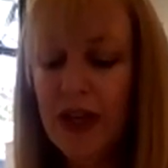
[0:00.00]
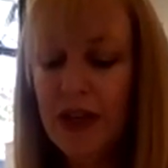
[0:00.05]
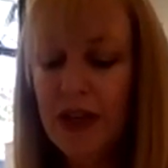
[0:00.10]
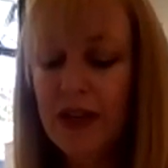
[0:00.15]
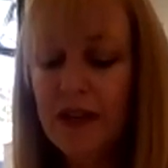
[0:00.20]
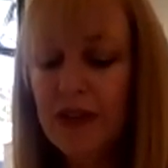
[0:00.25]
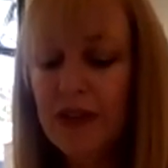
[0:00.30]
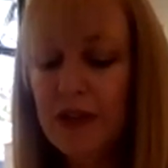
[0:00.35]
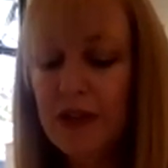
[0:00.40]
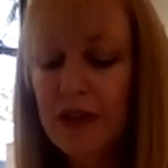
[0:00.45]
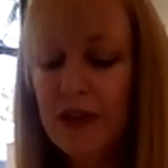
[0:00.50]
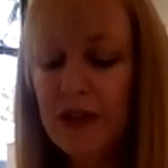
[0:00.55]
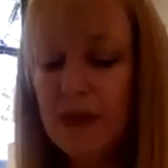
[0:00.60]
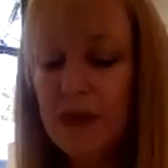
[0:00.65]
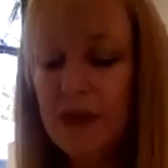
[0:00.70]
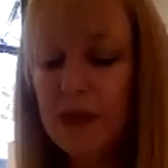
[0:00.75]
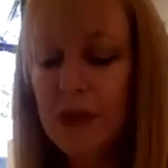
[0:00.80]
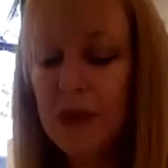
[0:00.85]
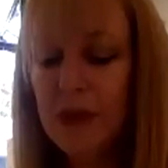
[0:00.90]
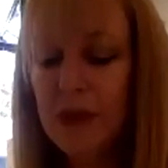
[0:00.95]
as the
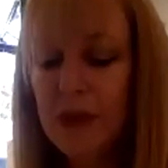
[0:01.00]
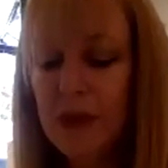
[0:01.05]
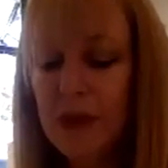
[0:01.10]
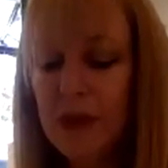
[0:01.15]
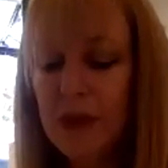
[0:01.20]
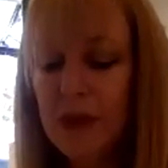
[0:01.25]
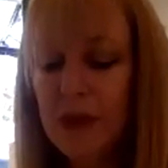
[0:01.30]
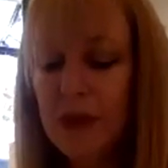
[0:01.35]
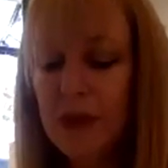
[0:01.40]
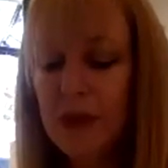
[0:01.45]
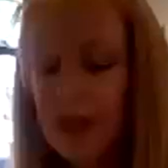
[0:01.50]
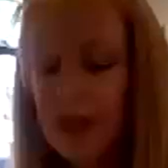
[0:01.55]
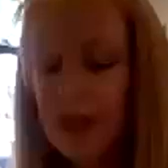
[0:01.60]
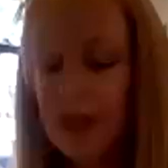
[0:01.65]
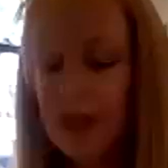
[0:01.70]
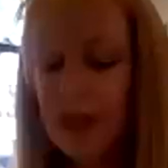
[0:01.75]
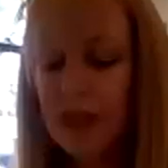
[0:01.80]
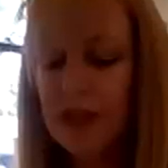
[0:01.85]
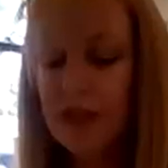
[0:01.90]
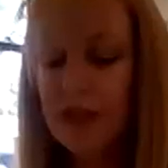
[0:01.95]
mutation
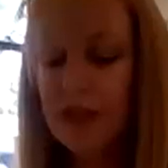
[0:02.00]
into the